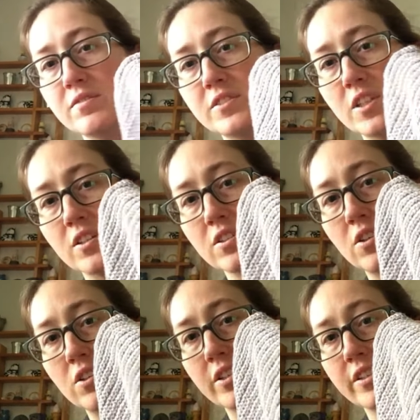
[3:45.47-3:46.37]

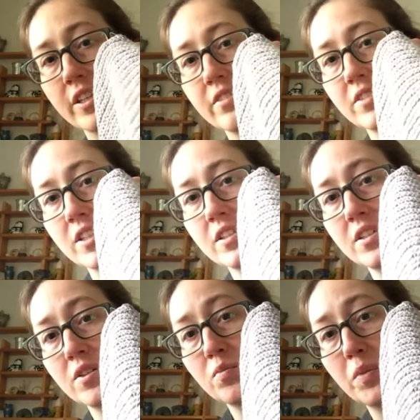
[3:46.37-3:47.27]
charcoal and navy,
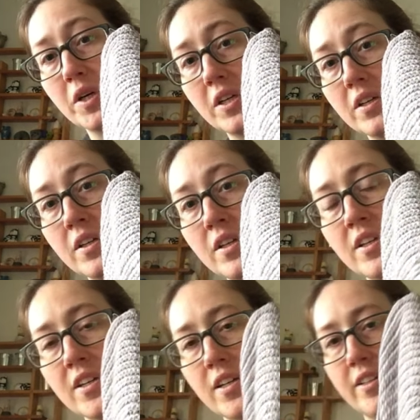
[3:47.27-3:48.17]
but
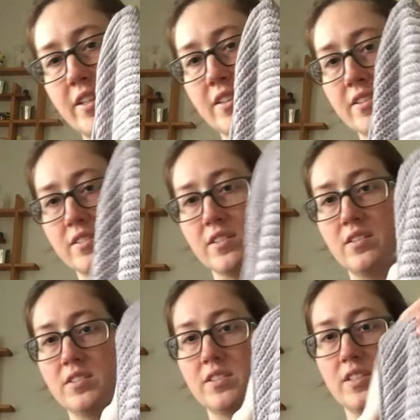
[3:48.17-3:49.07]
I like the
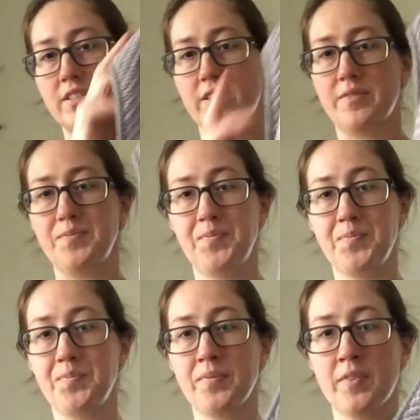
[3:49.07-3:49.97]
subtlety there.
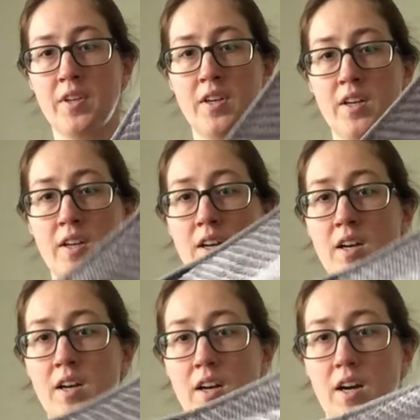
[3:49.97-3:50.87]

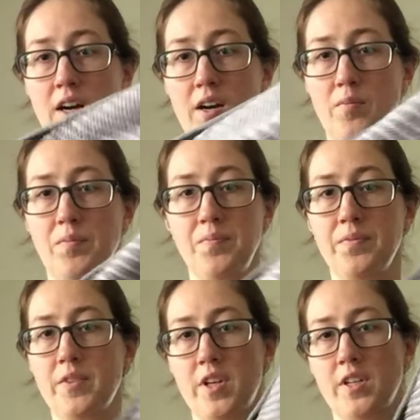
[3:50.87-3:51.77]

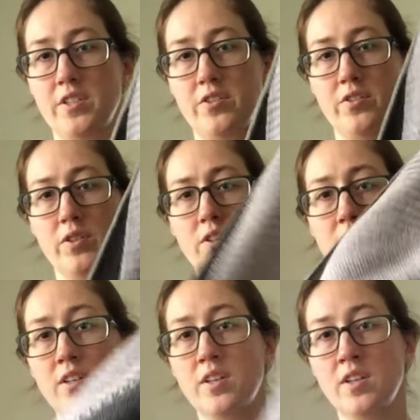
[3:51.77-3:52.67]
Then you
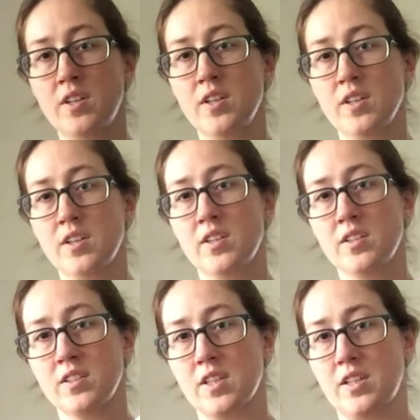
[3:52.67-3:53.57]

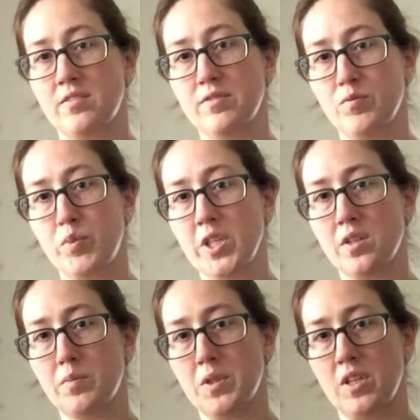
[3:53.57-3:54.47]
kind of pick
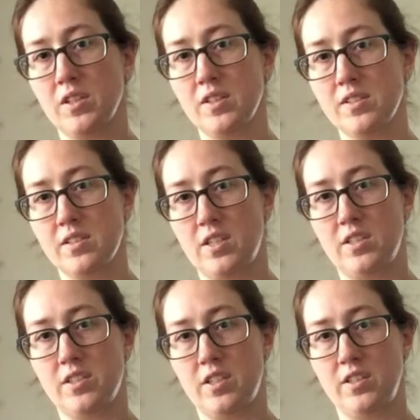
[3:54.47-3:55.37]
up along this
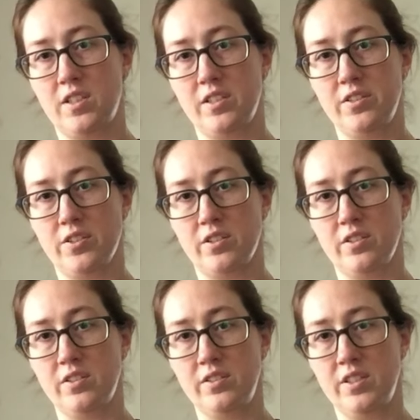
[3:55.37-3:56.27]
edge, and then you're
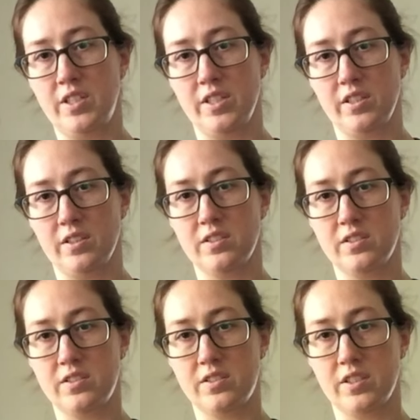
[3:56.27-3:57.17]
knitting
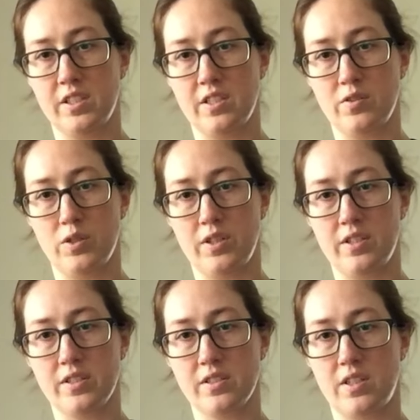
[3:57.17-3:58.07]
together with
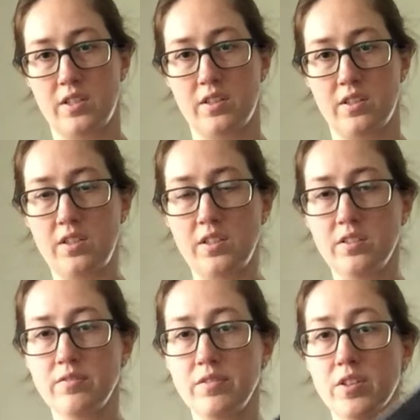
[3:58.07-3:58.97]
this at the end of
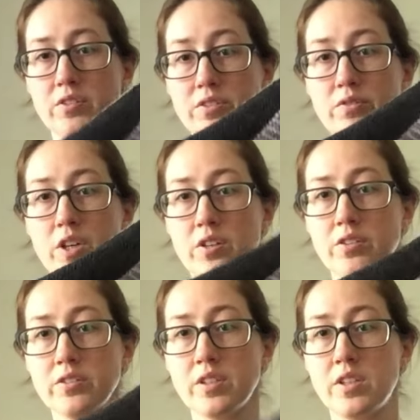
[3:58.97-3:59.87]
those rows,